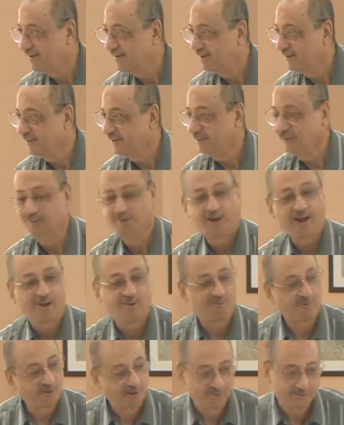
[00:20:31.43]
You'll have
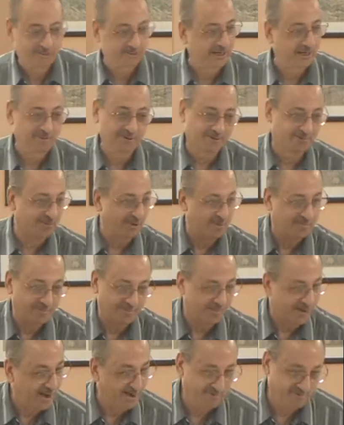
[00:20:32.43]
verbs coming from
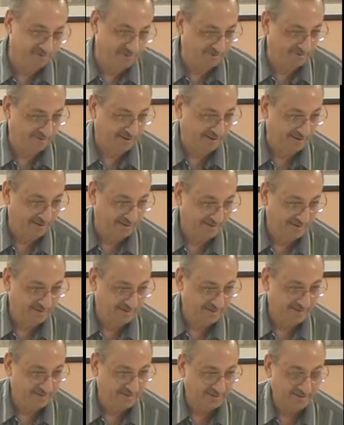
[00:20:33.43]
everywhere,
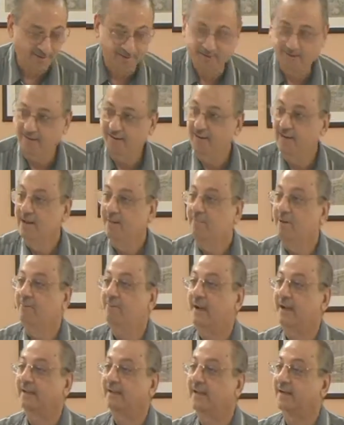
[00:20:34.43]
But
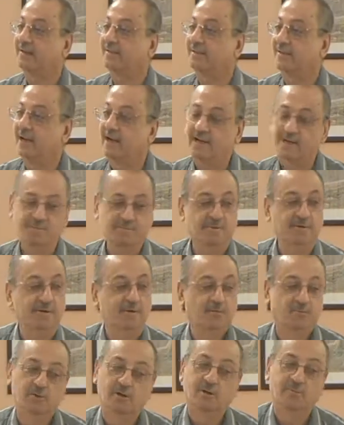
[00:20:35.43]
by that time,
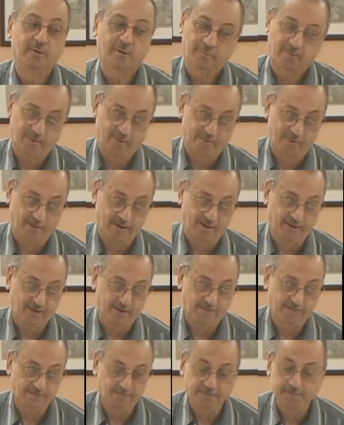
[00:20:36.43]
we'll be prepared.
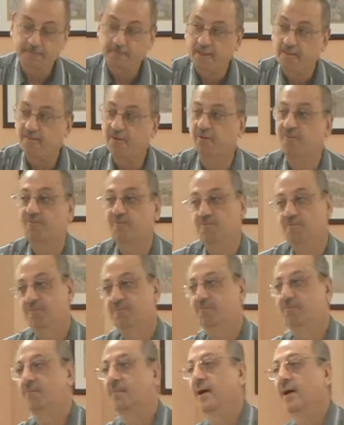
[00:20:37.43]
But
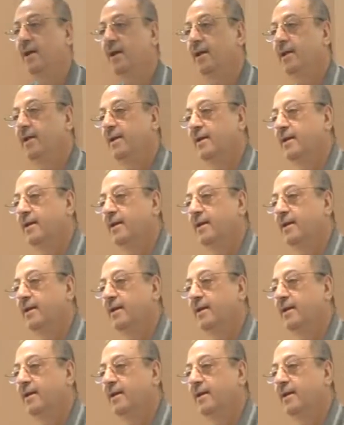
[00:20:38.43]
my,